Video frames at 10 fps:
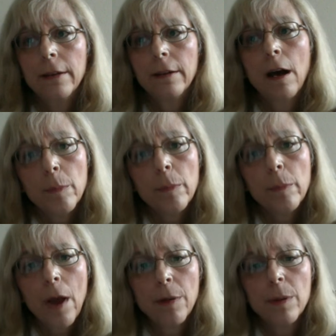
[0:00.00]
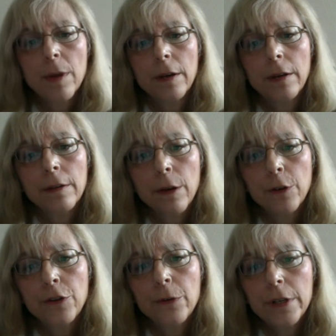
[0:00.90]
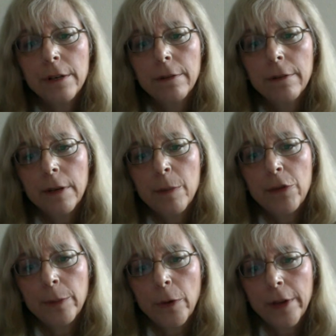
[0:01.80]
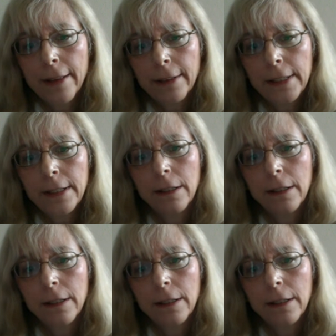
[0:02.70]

rather than a 2D imaging modality?